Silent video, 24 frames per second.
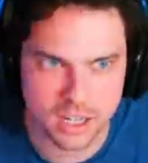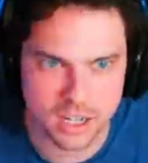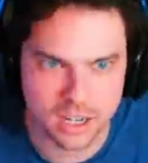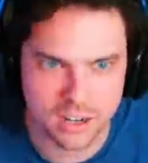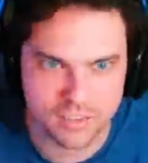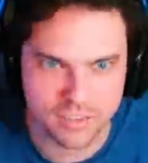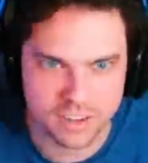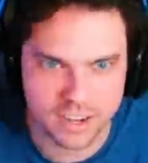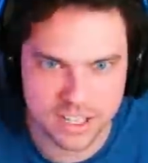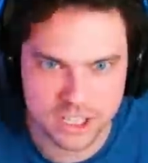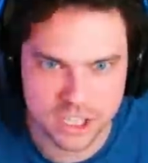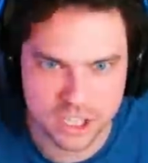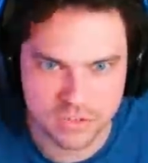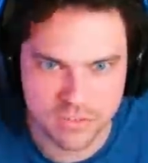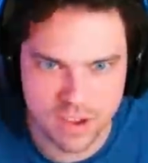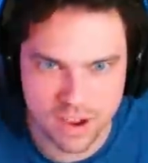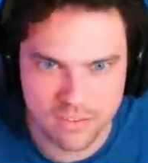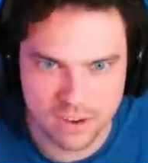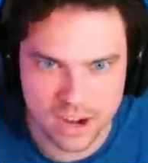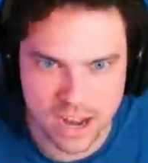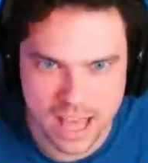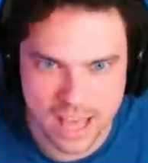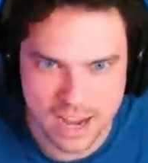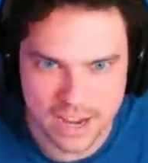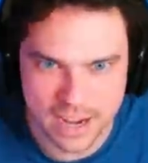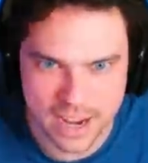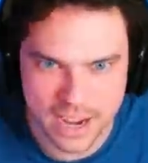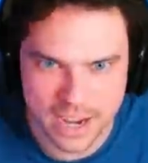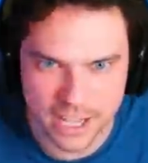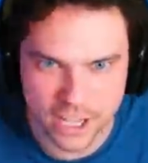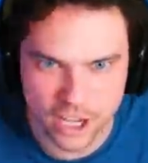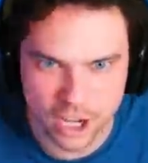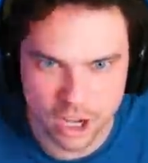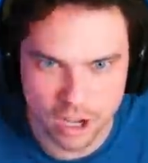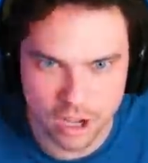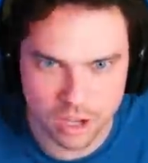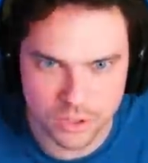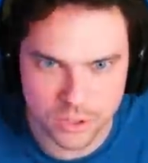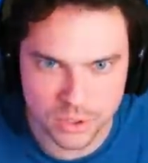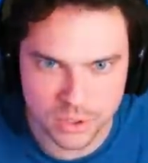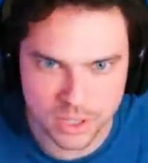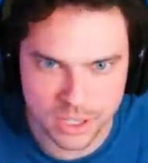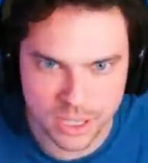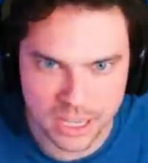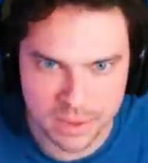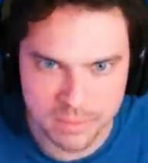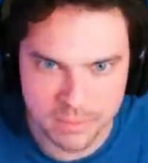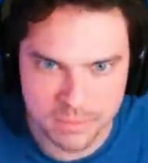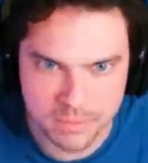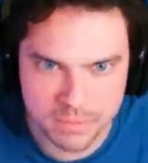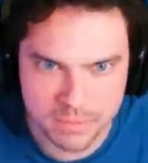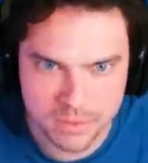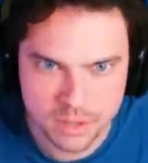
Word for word: gunfights you've ever had in any Call of Duty game.